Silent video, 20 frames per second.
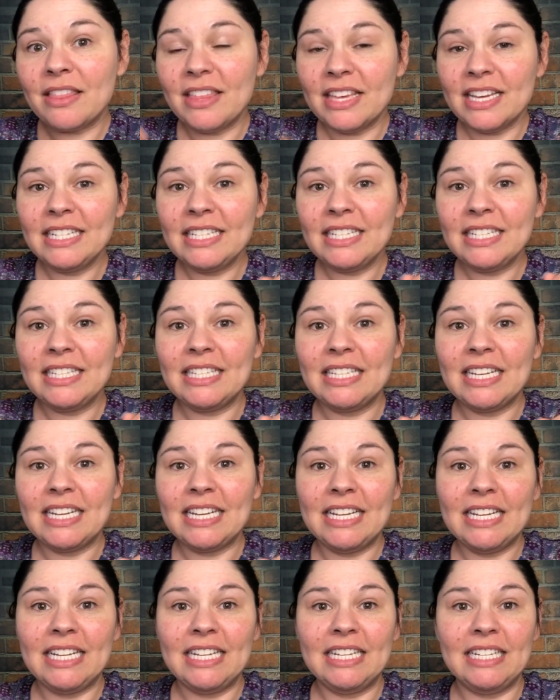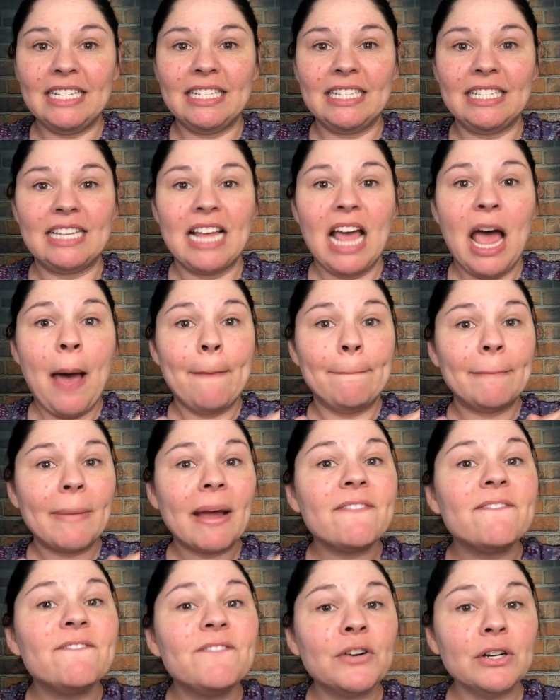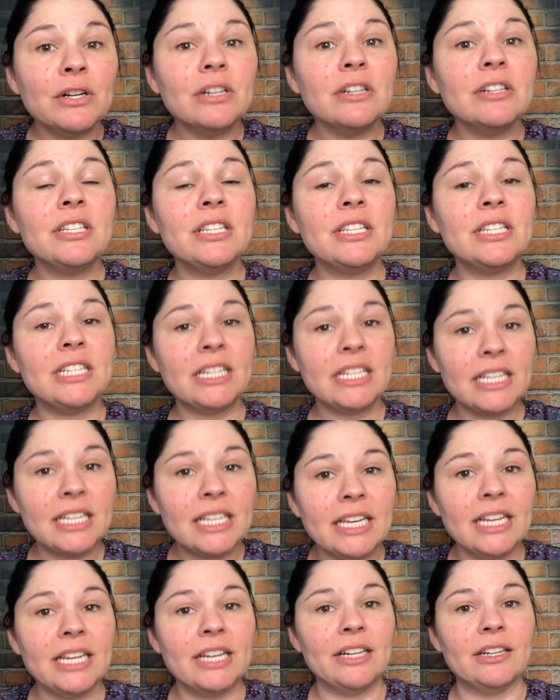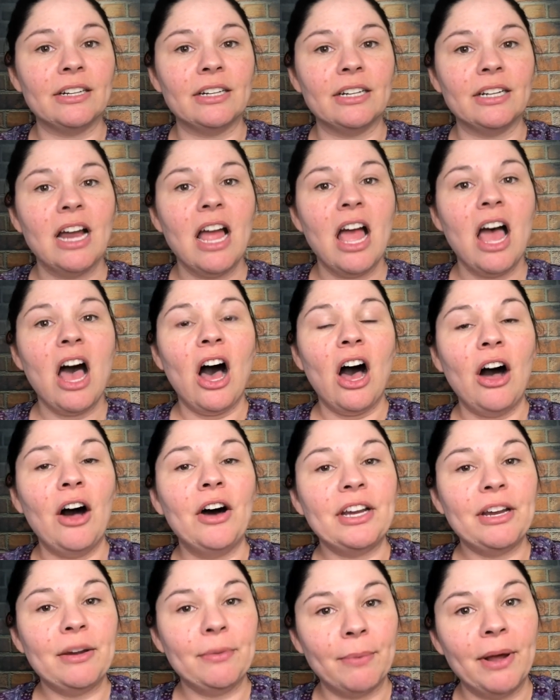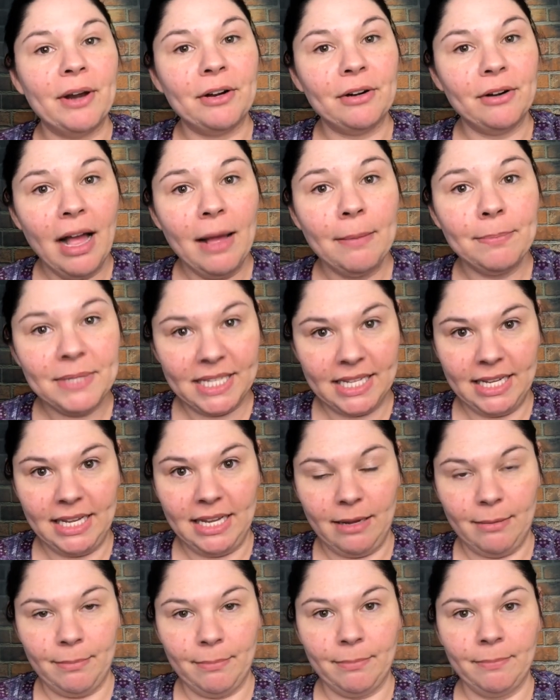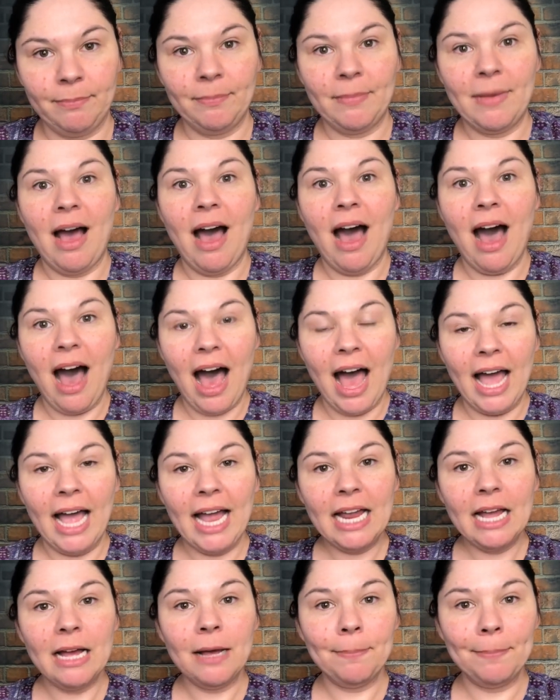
this is my first year on a runner-up team. I